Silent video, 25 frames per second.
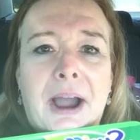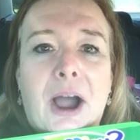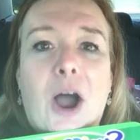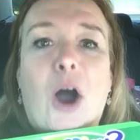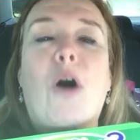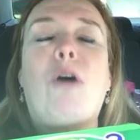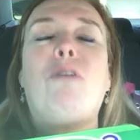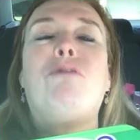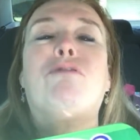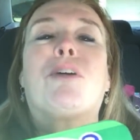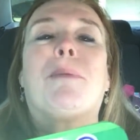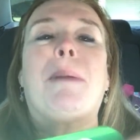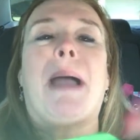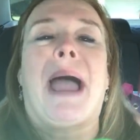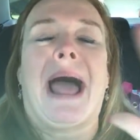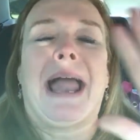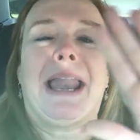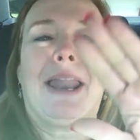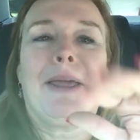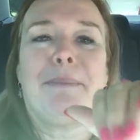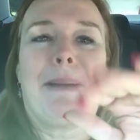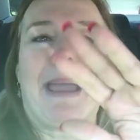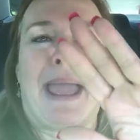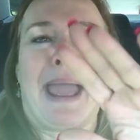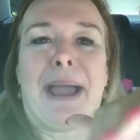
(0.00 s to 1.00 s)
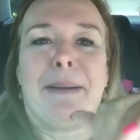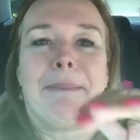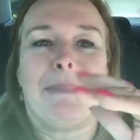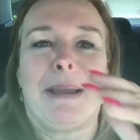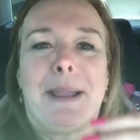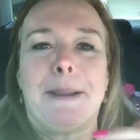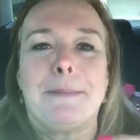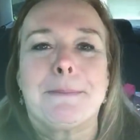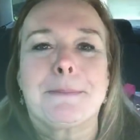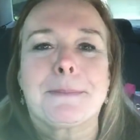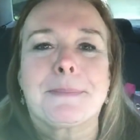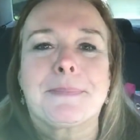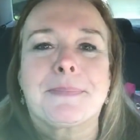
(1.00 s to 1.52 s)
all from
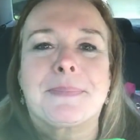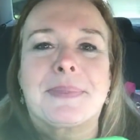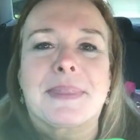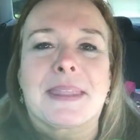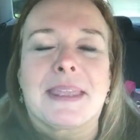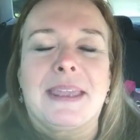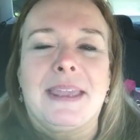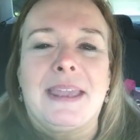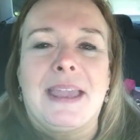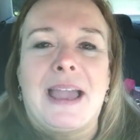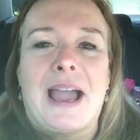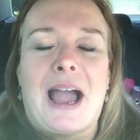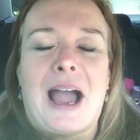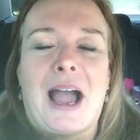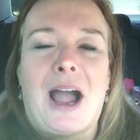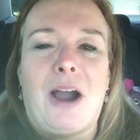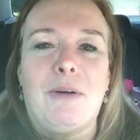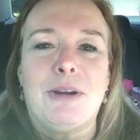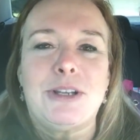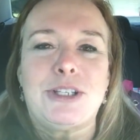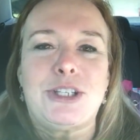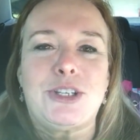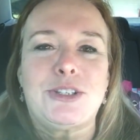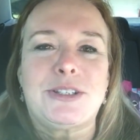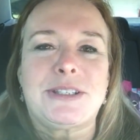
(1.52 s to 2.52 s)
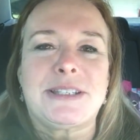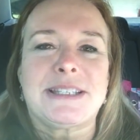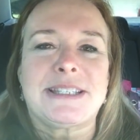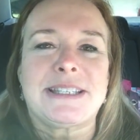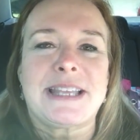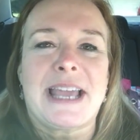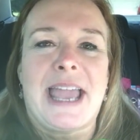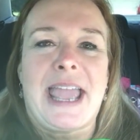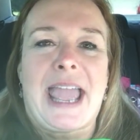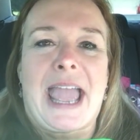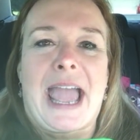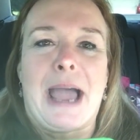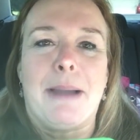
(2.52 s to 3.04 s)
Alabama. I always used to
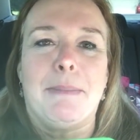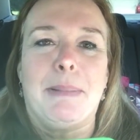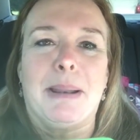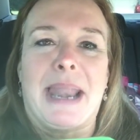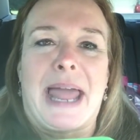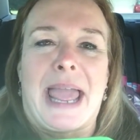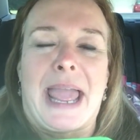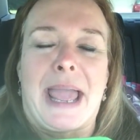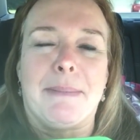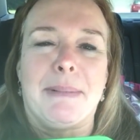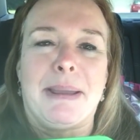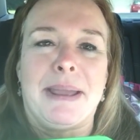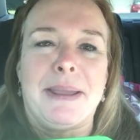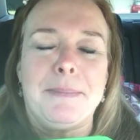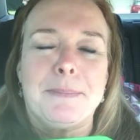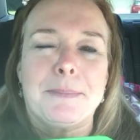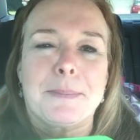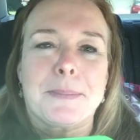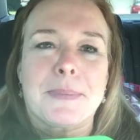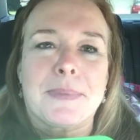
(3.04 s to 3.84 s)
say Abilama.